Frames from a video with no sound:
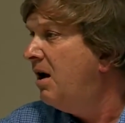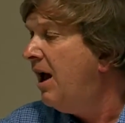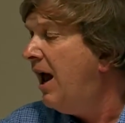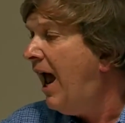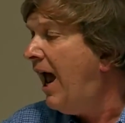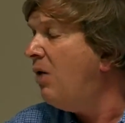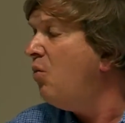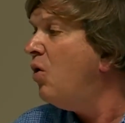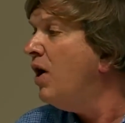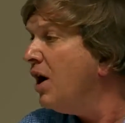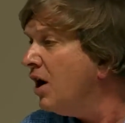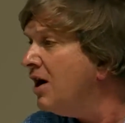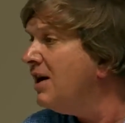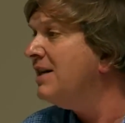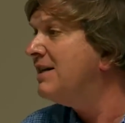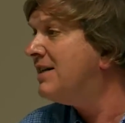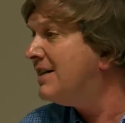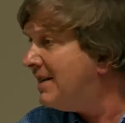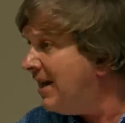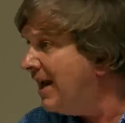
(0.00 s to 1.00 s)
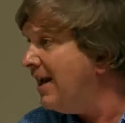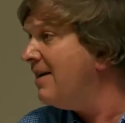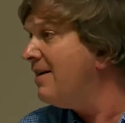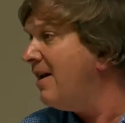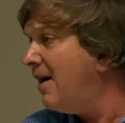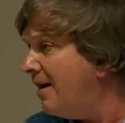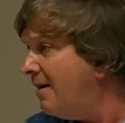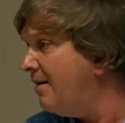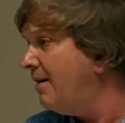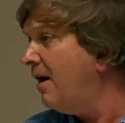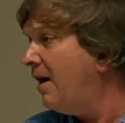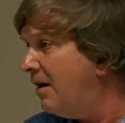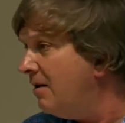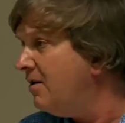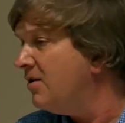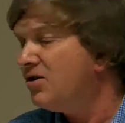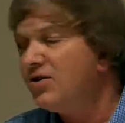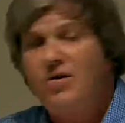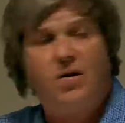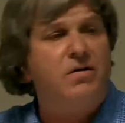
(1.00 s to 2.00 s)
And we're going to stand on
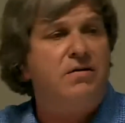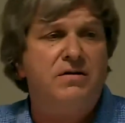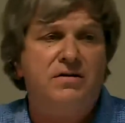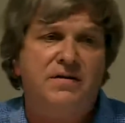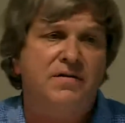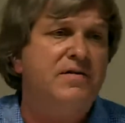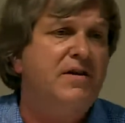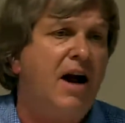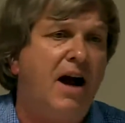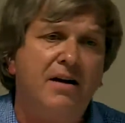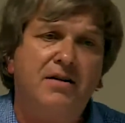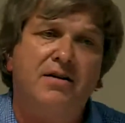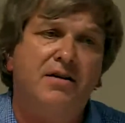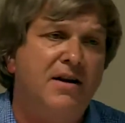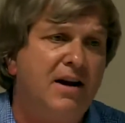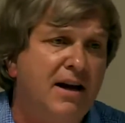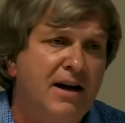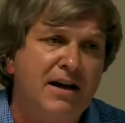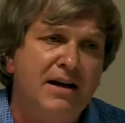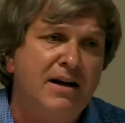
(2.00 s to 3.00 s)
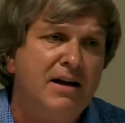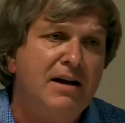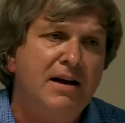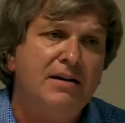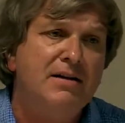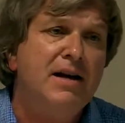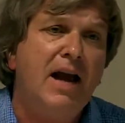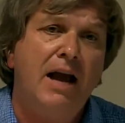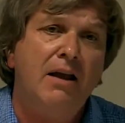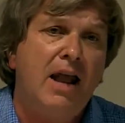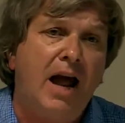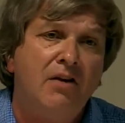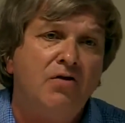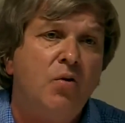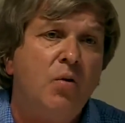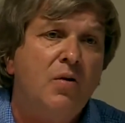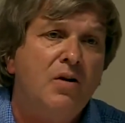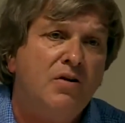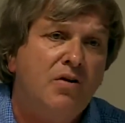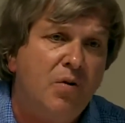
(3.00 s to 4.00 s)
the shoulders of Dr. King, and that's
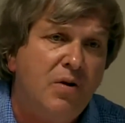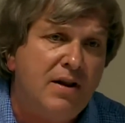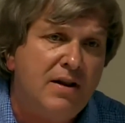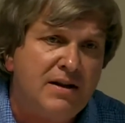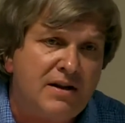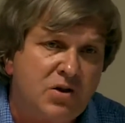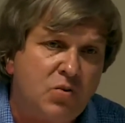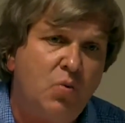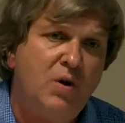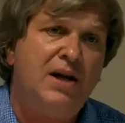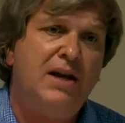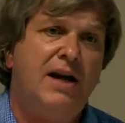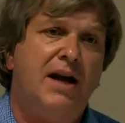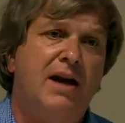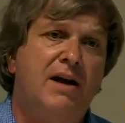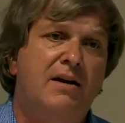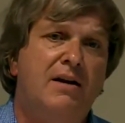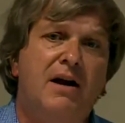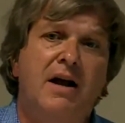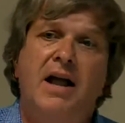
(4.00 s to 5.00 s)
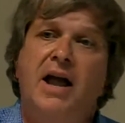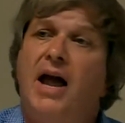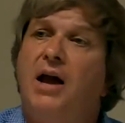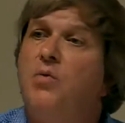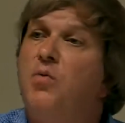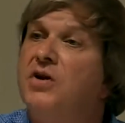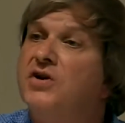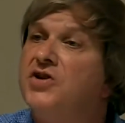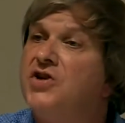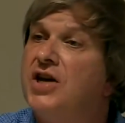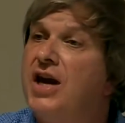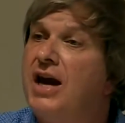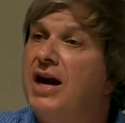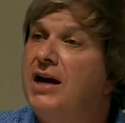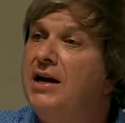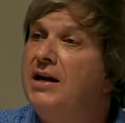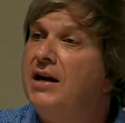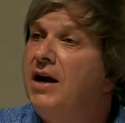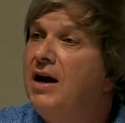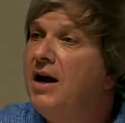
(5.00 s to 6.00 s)
what we're doing this weekend. And we're
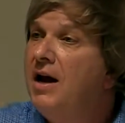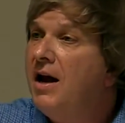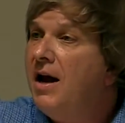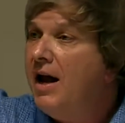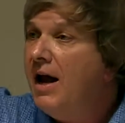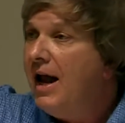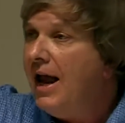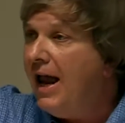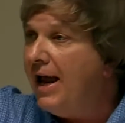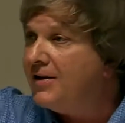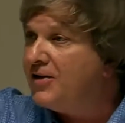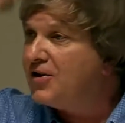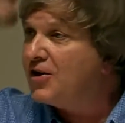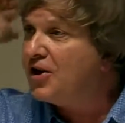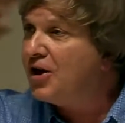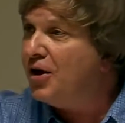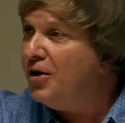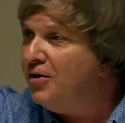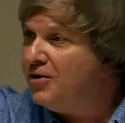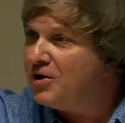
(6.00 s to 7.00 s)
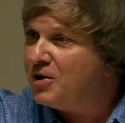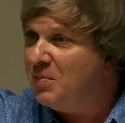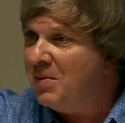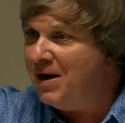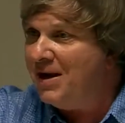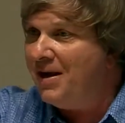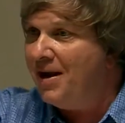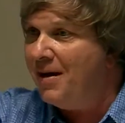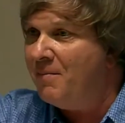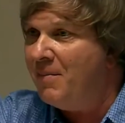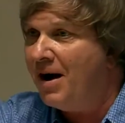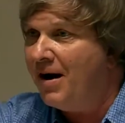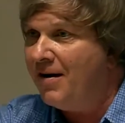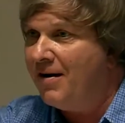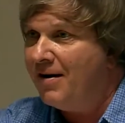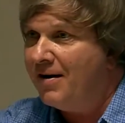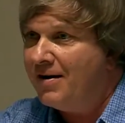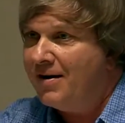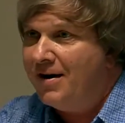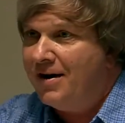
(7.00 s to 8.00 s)
saying, excuse me,
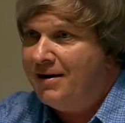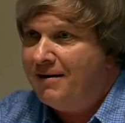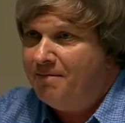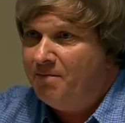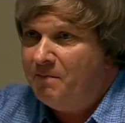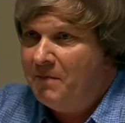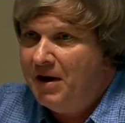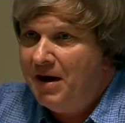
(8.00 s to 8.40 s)
America.